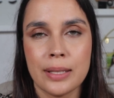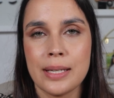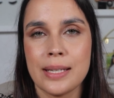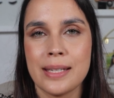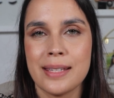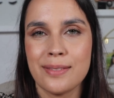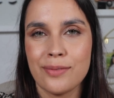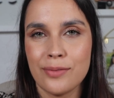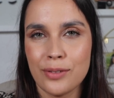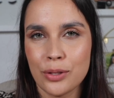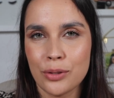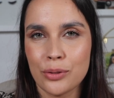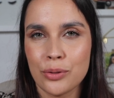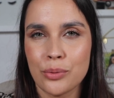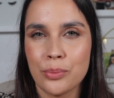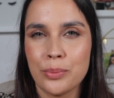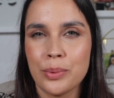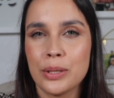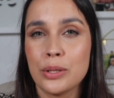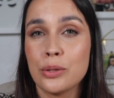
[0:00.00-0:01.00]
this video
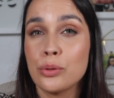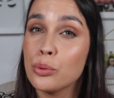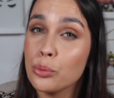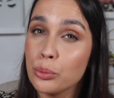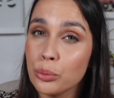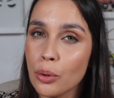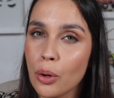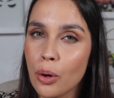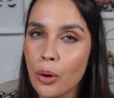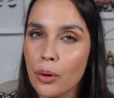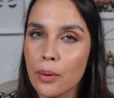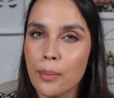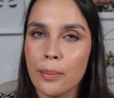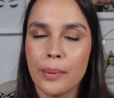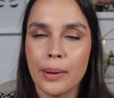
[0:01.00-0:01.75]
to be too long,